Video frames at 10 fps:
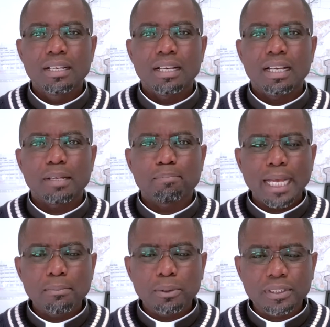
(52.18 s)
The
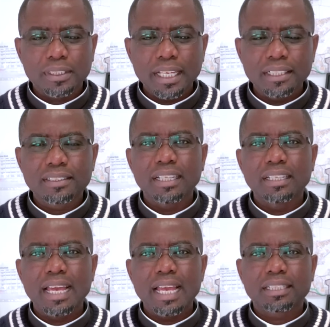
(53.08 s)
Bible says
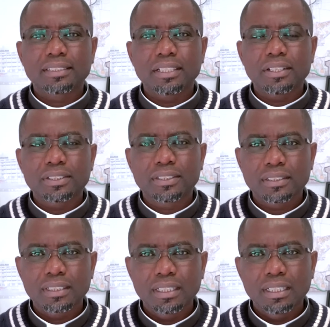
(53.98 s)
in Exodus
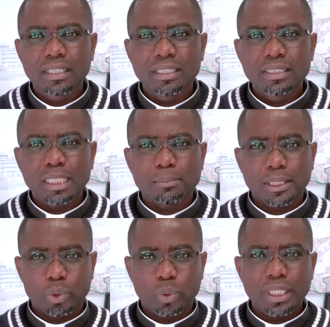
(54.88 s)
chapter
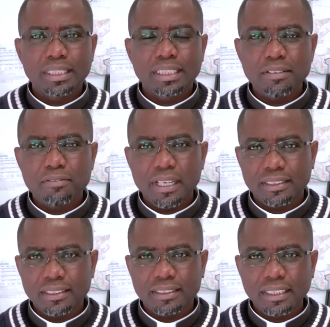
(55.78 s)
20 verse
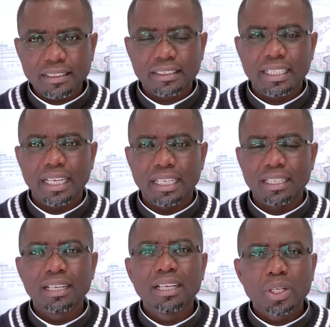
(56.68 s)
16,
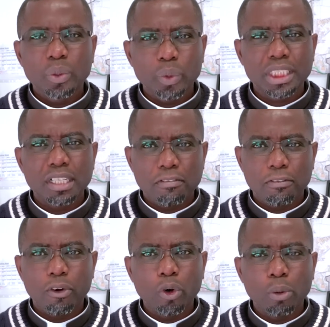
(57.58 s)
which
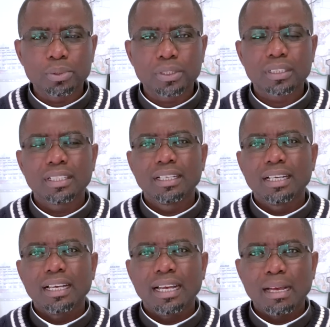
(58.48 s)
forms
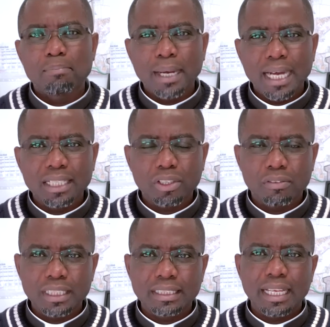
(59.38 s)
part of
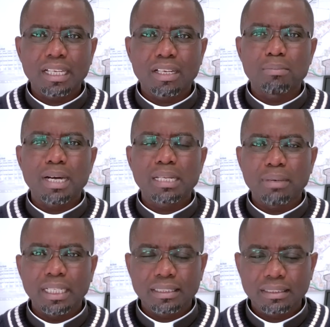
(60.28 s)
the 10th
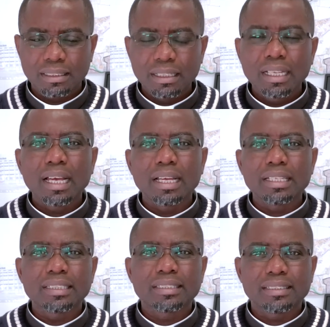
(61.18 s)
commandment, and
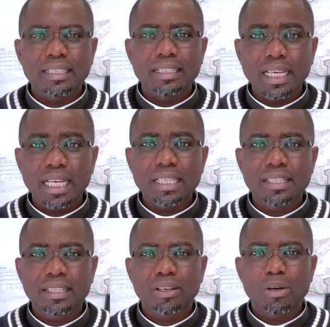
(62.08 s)
this is the
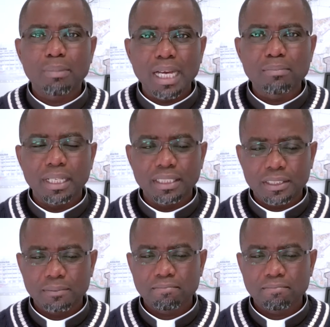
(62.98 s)
9th commandment.